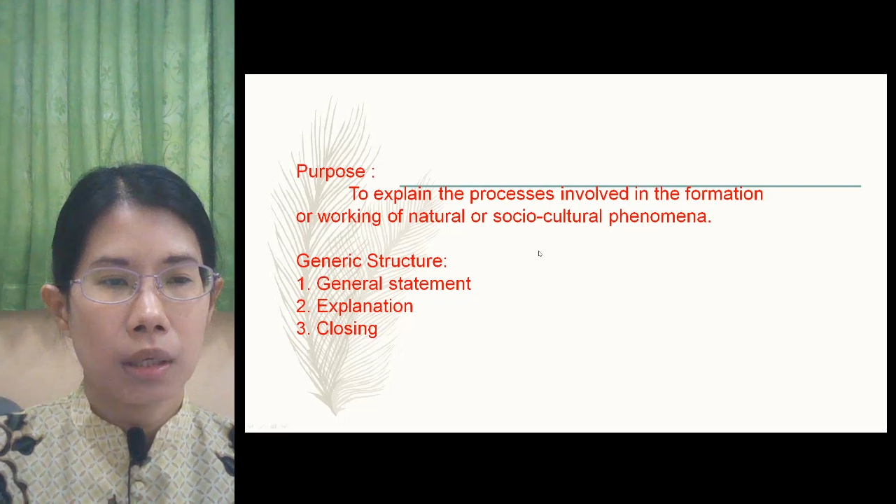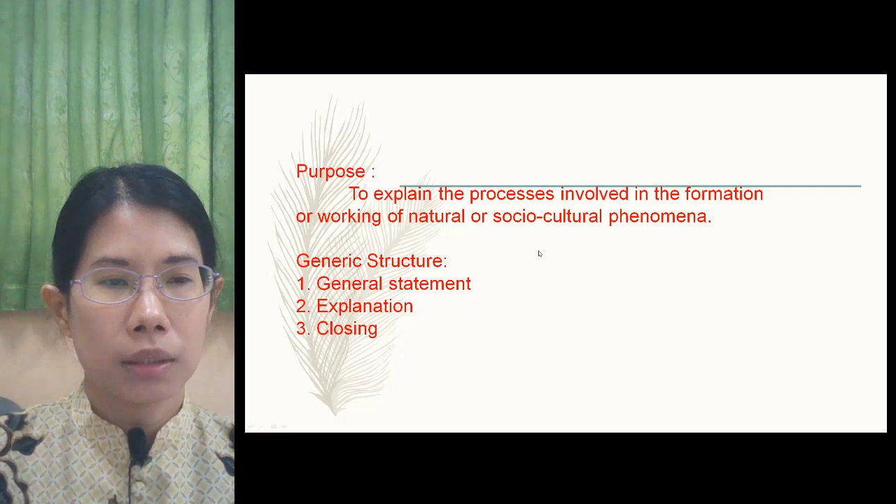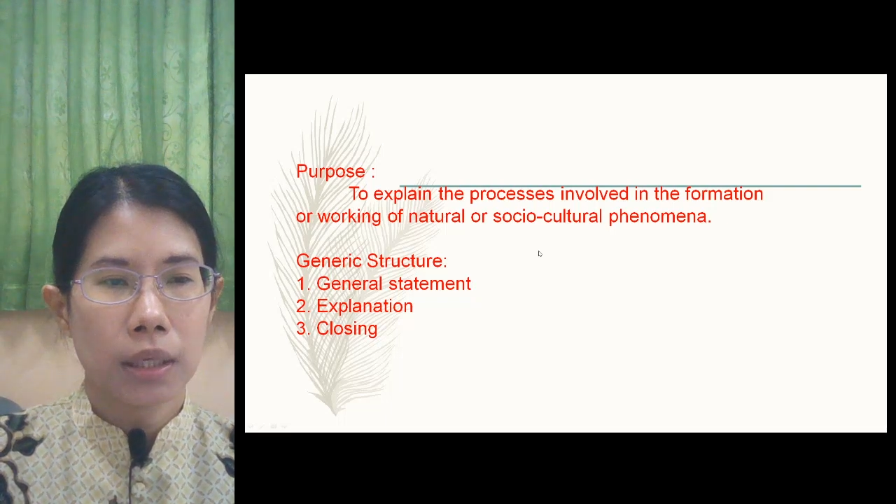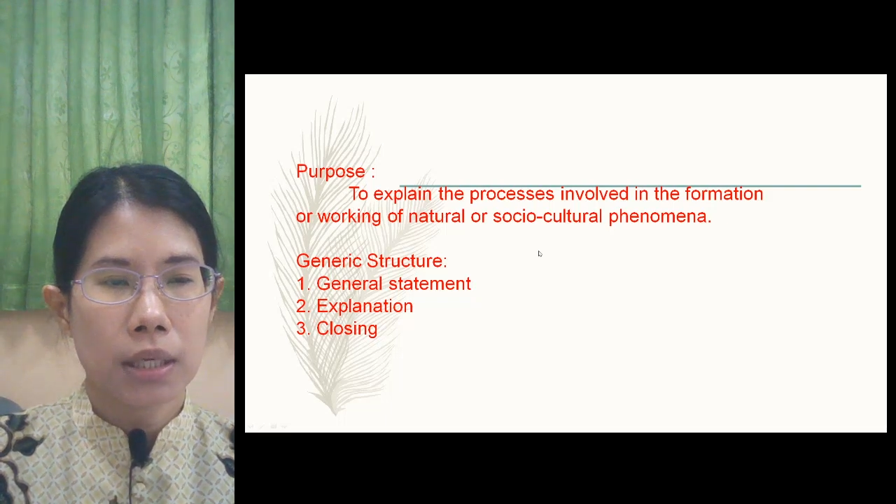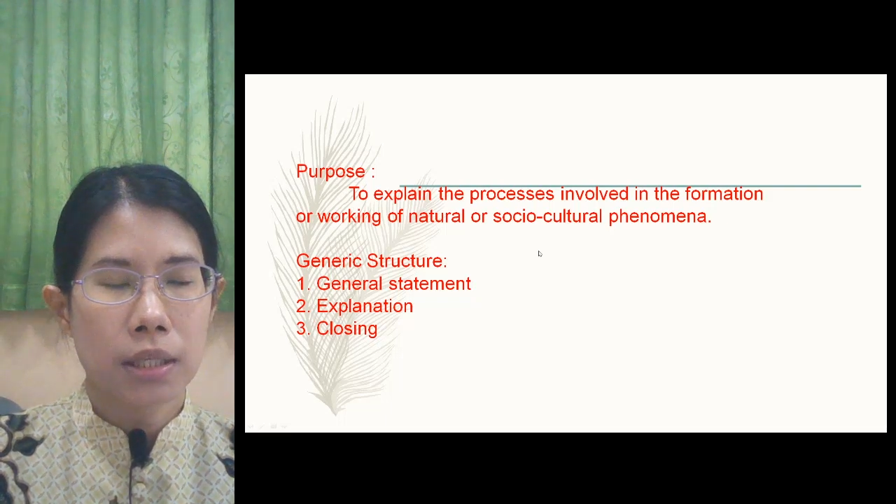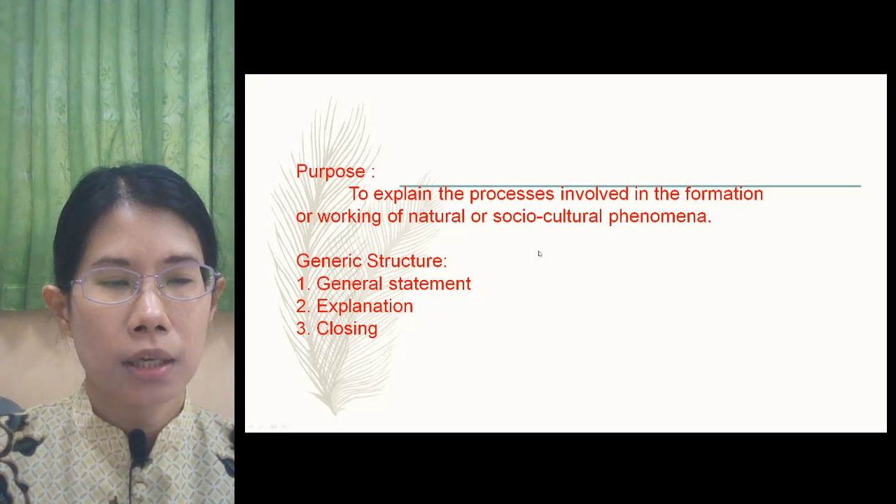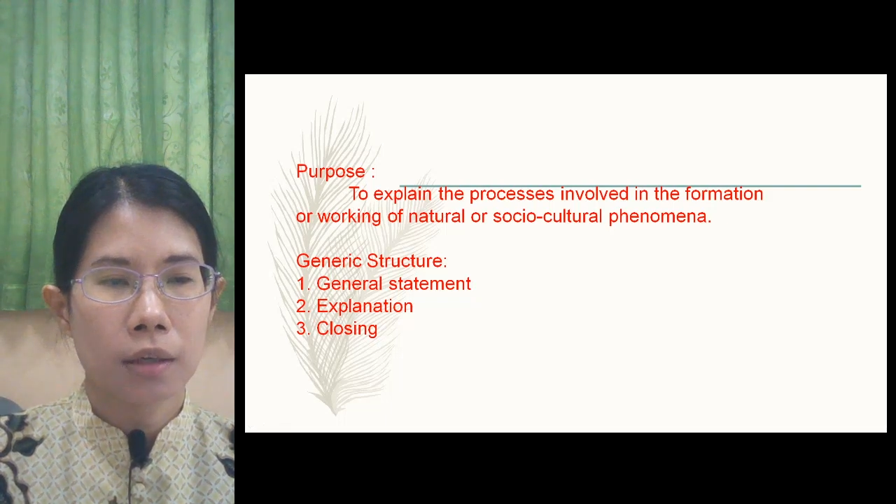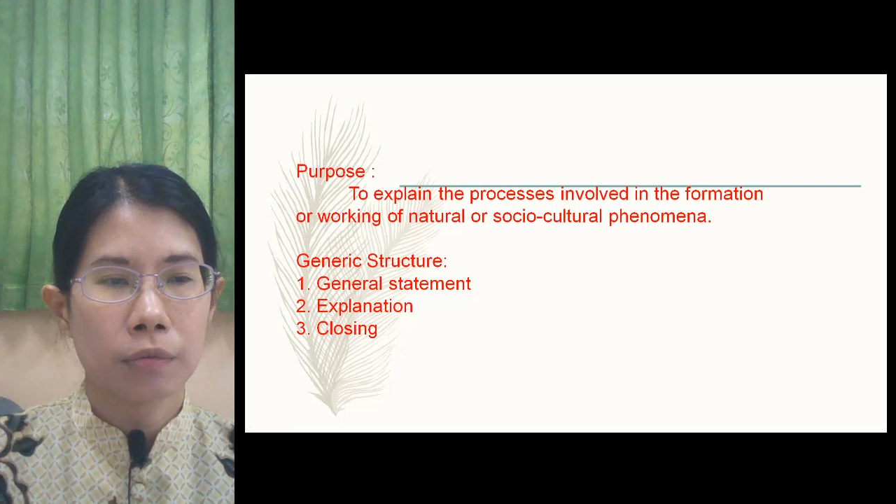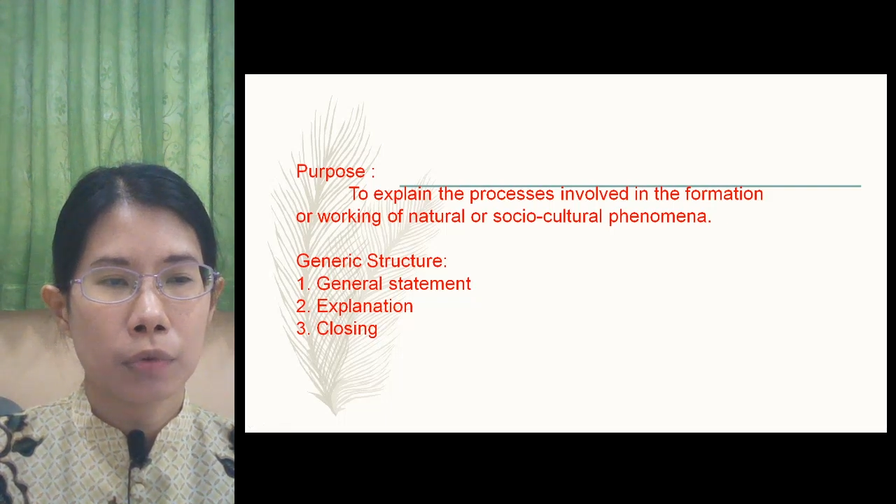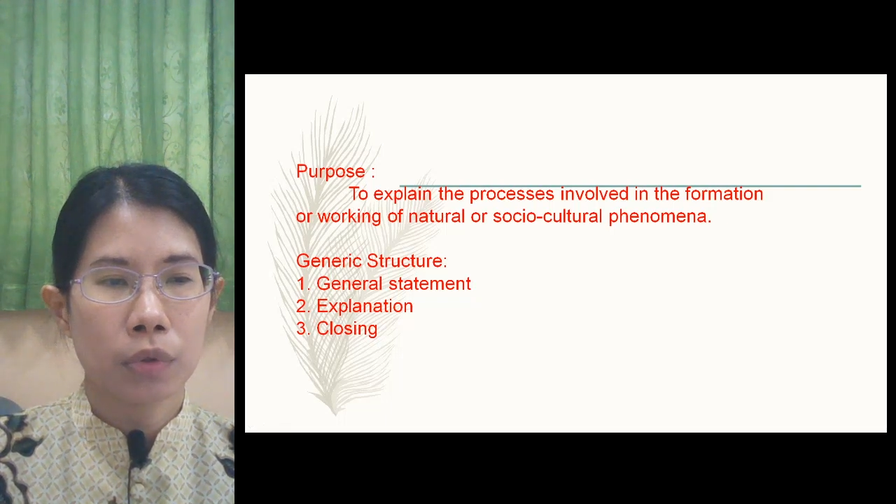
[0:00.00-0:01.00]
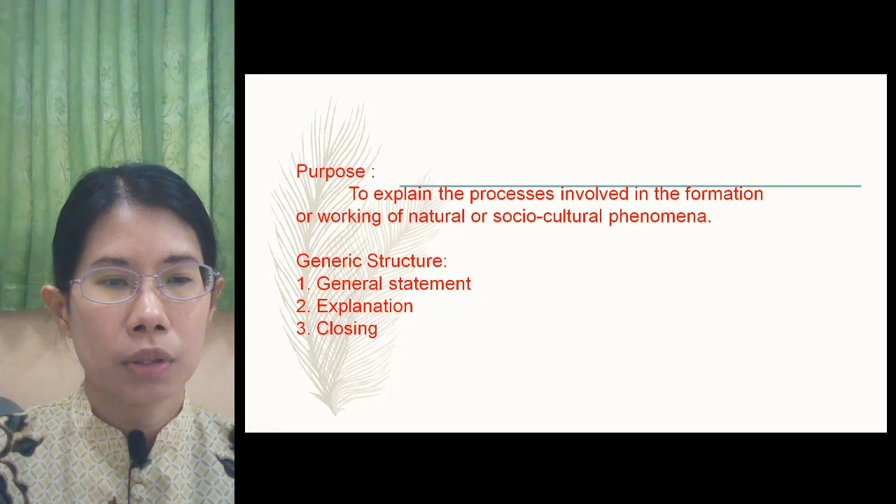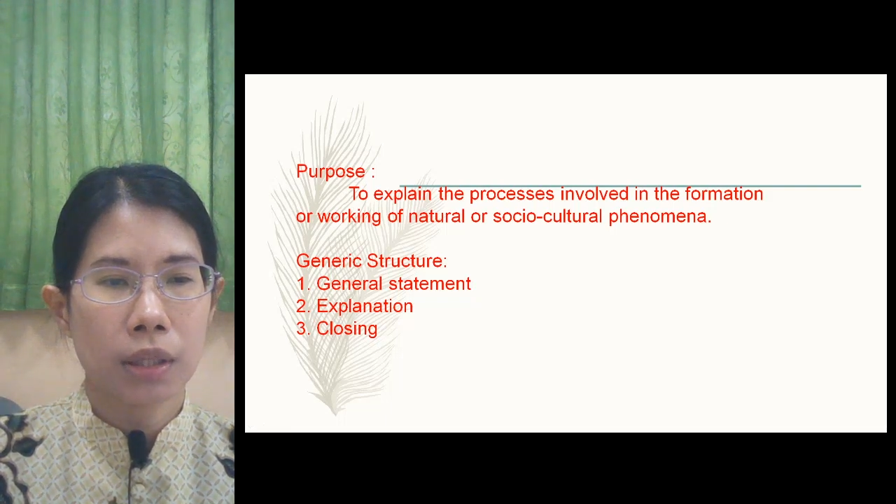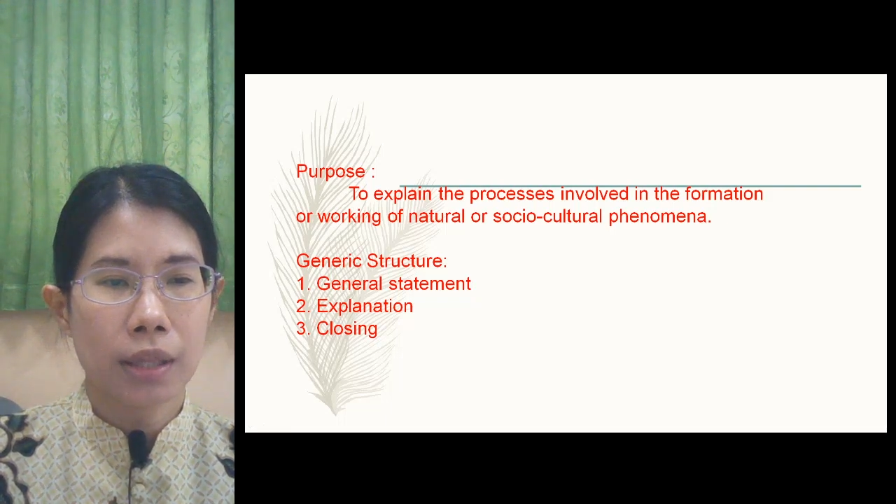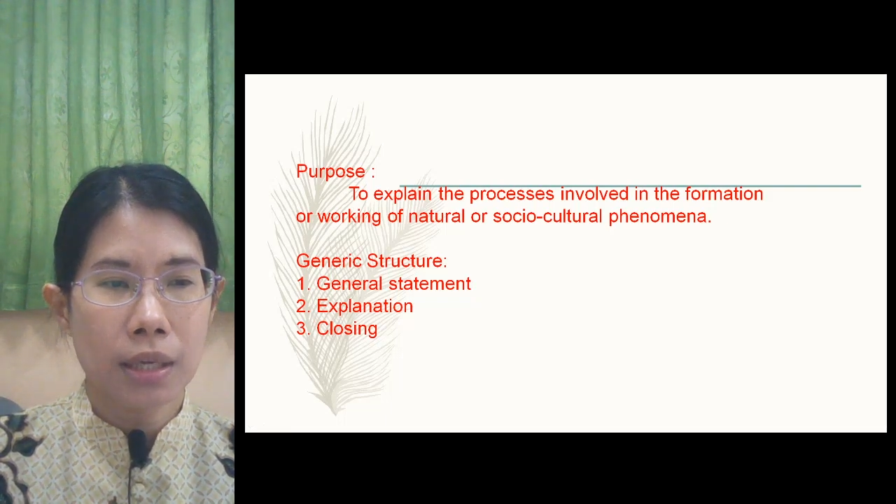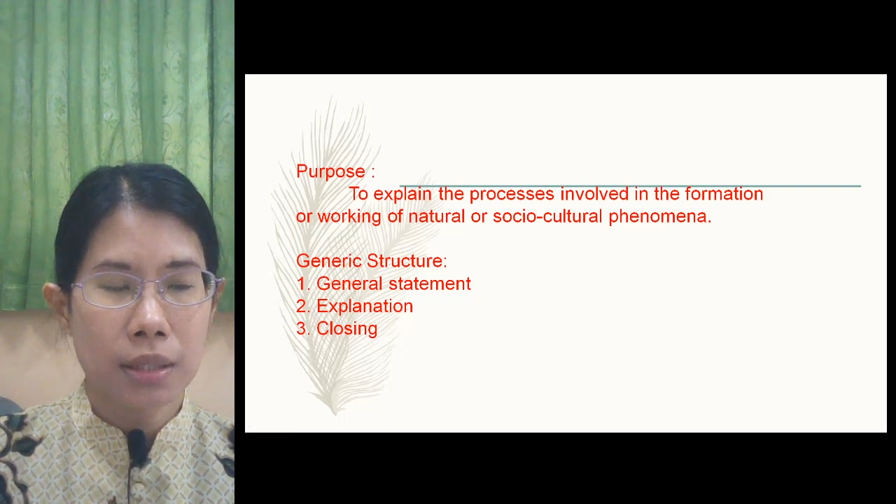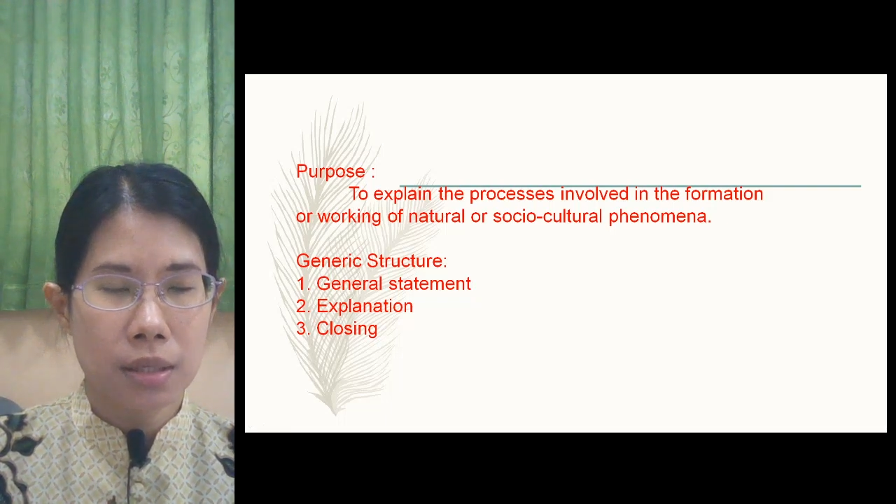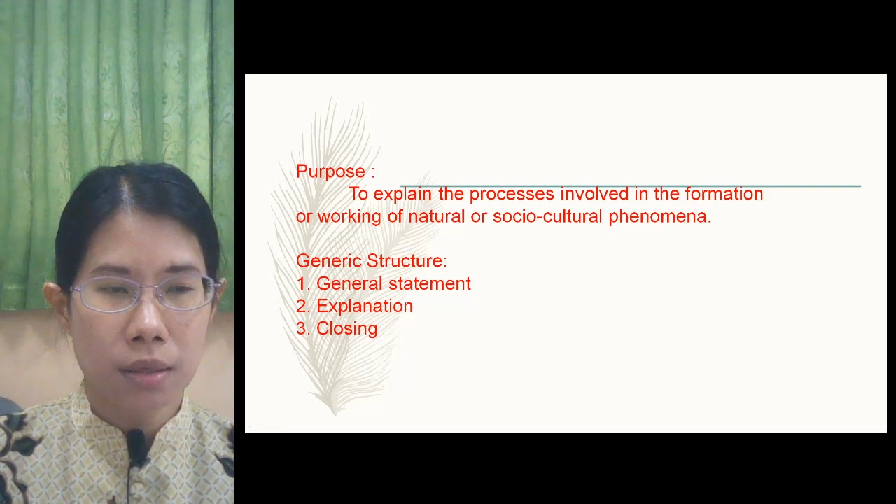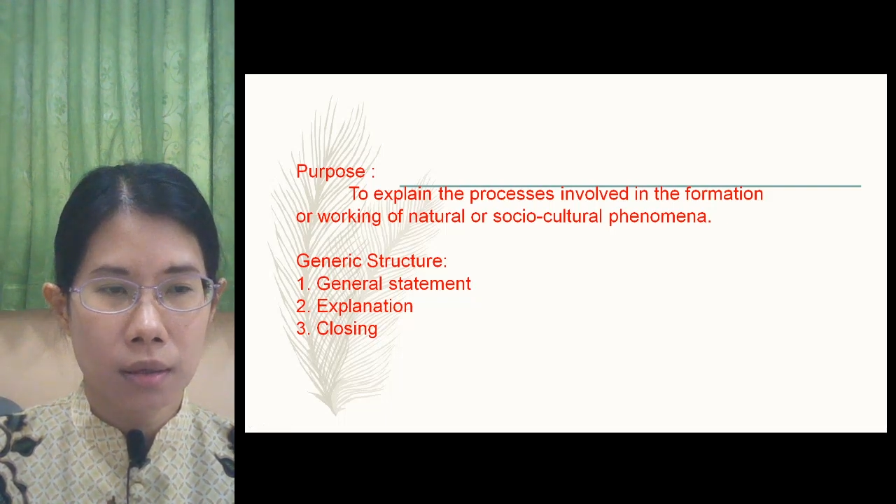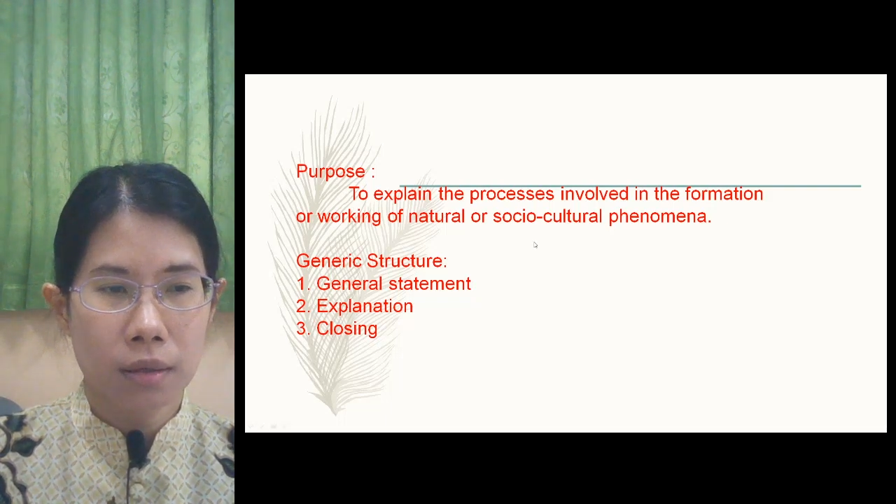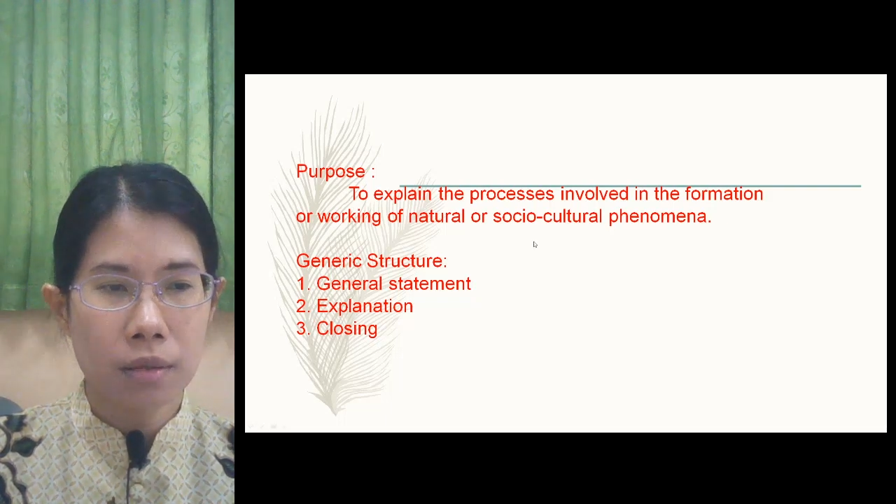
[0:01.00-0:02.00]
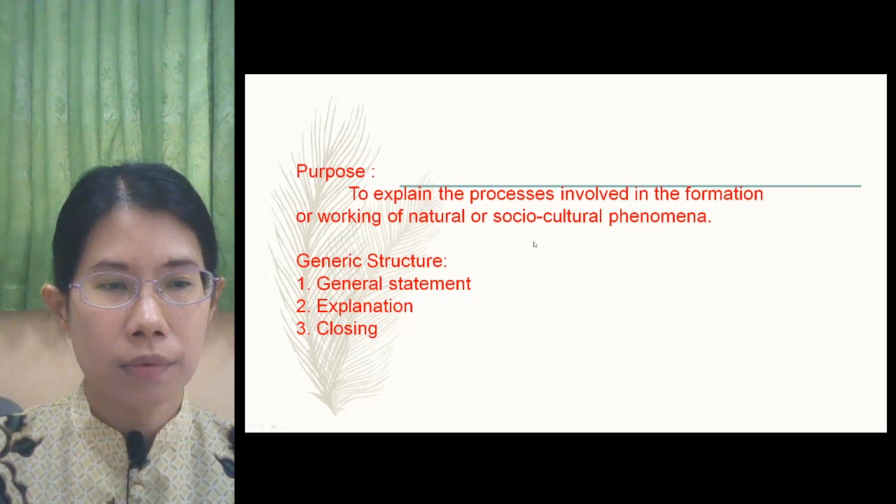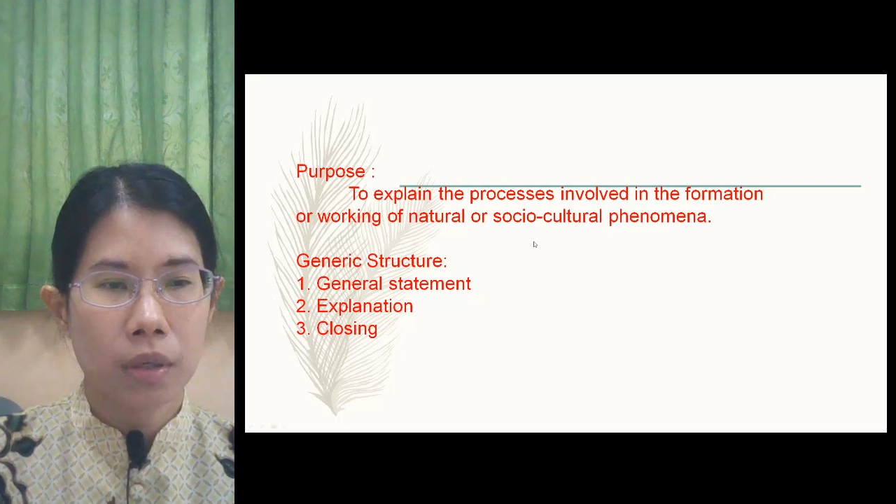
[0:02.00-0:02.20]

Yes, and for the text itself,